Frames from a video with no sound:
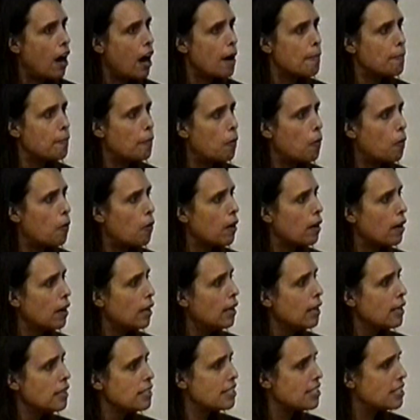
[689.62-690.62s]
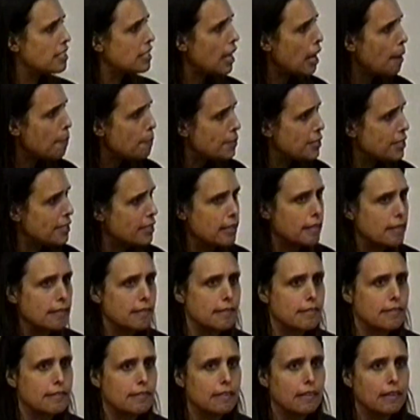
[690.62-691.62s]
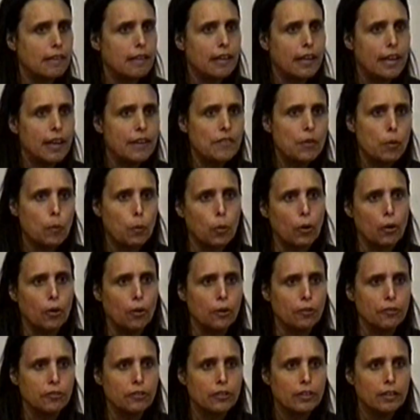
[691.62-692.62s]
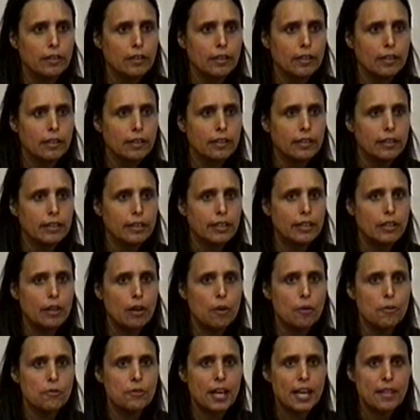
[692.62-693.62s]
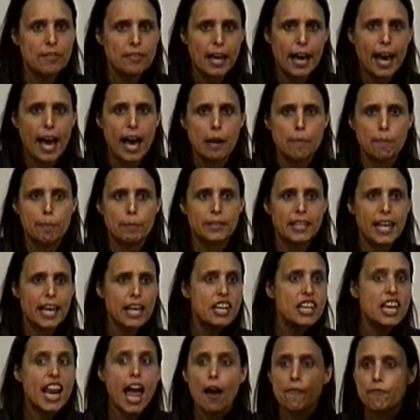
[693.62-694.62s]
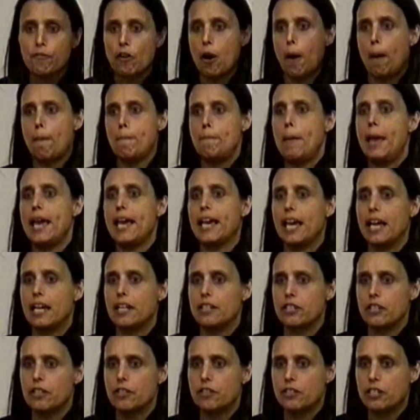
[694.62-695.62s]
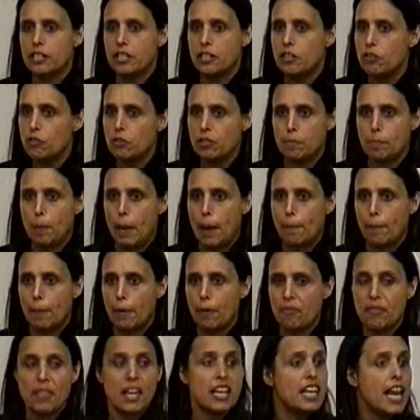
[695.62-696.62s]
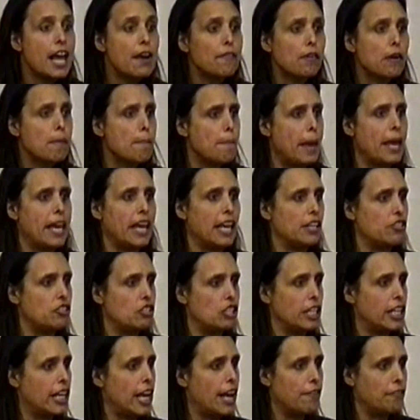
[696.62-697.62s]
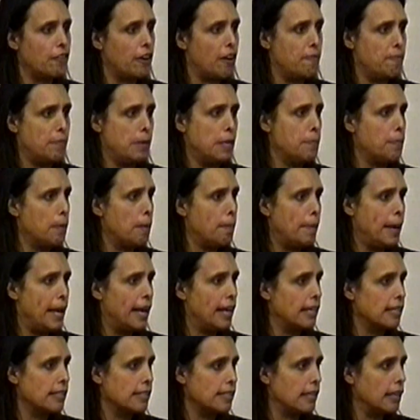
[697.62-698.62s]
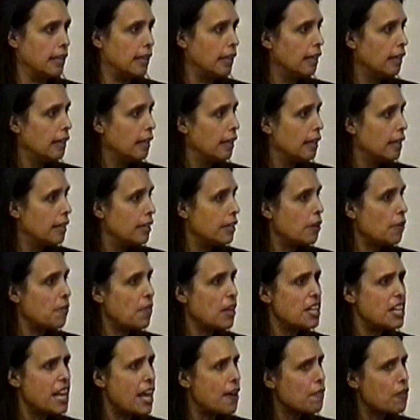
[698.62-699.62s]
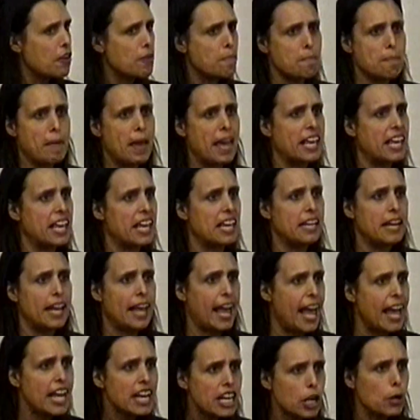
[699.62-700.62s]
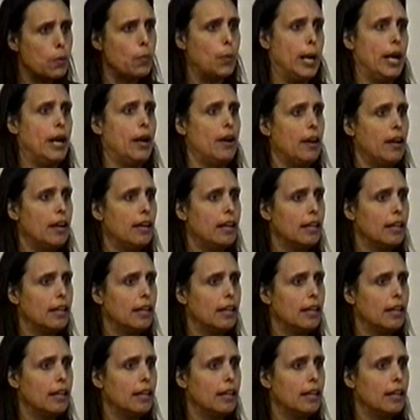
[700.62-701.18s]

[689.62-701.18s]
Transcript: far more substance in the world, you know, than that. But they never make it to the newspapers. They never make it to the cover of People magazine. You know, they never make it anywhere.